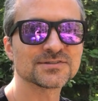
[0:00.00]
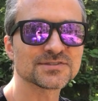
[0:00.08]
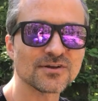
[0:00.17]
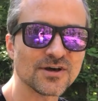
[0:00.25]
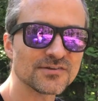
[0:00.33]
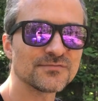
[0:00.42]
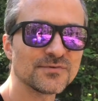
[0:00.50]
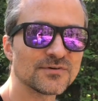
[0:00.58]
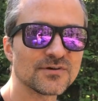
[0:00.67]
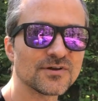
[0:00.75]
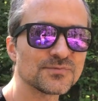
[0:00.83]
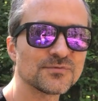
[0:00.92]
So a lot, of more,
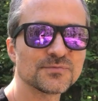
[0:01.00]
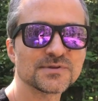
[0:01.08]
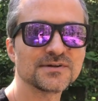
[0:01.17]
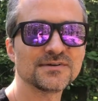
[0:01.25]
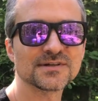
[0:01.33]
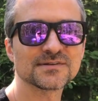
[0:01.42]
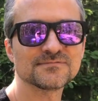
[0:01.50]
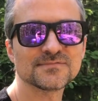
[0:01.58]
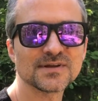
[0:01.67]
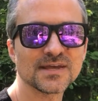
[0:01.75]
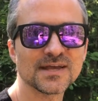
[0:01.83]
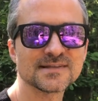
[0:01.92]
a lot more material
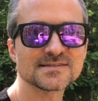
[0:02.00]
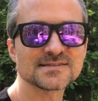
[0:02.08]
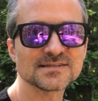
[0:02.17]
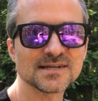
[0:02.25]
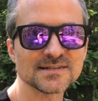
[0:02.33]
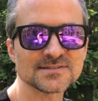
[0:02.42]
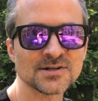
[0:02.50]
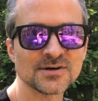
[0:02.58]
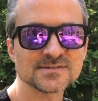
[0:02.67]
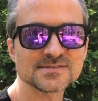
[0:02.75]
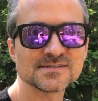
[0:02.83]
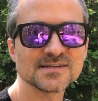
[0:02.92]
gets gets
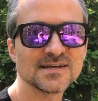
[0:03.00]
lost